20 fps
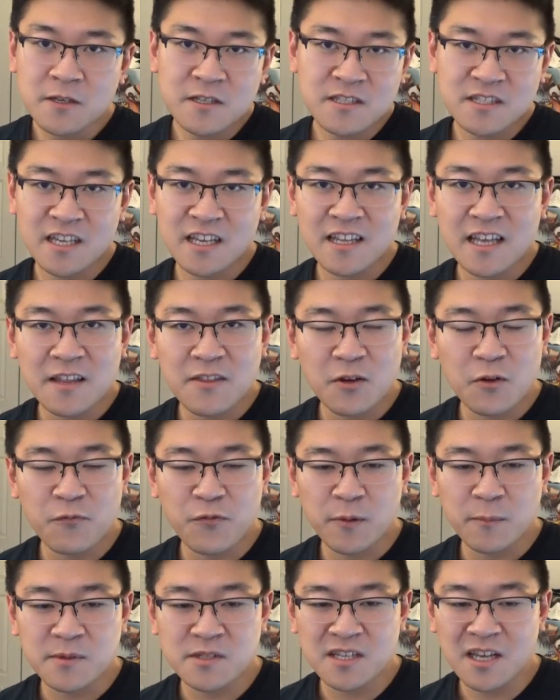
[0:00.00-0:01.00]
seeing that they're
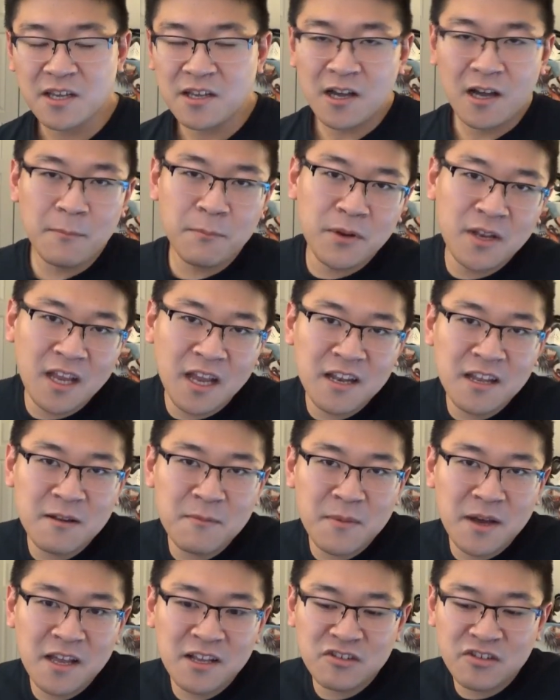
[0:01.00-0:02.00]
from the same company, I
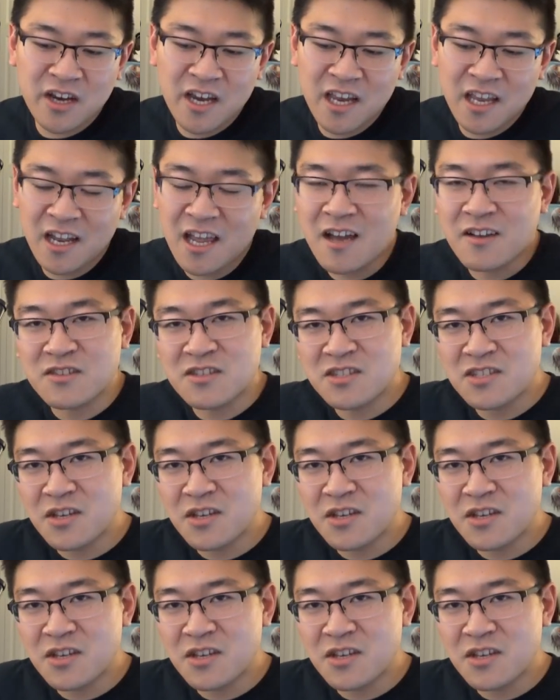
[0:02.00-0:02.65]
didn't mind trying it out.